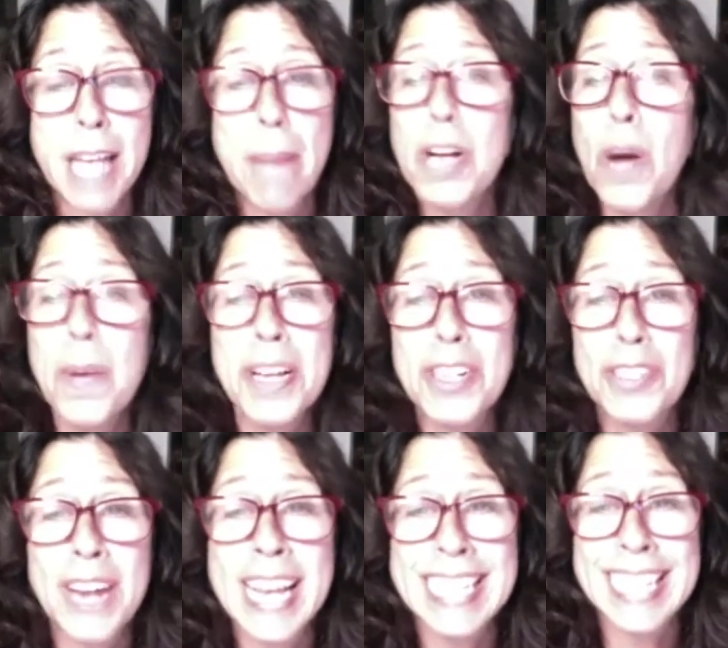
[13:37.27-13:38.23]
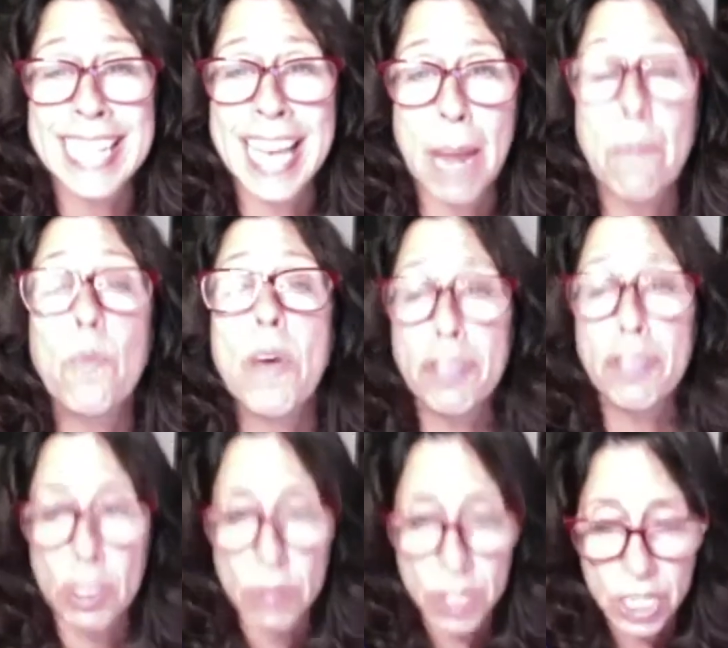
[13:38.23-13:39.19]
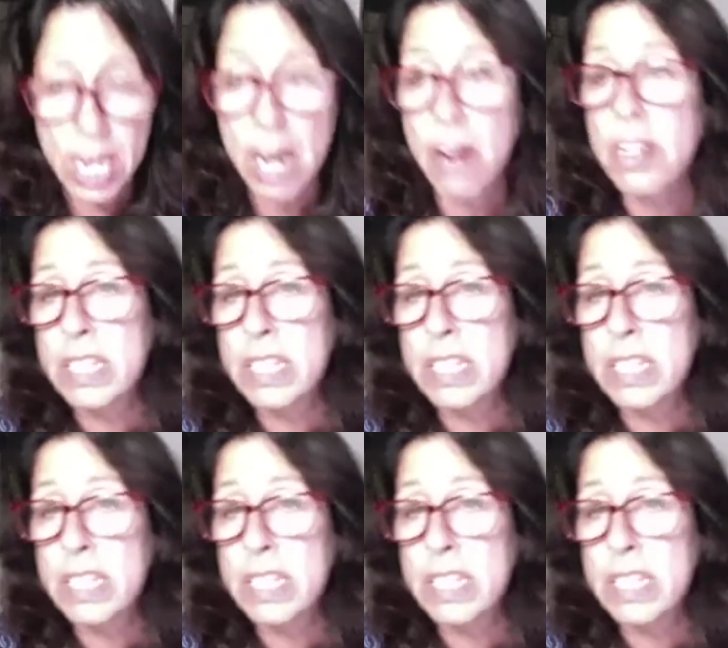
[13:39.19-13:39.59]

I'm going crazy, and I'm with Lew Sherr,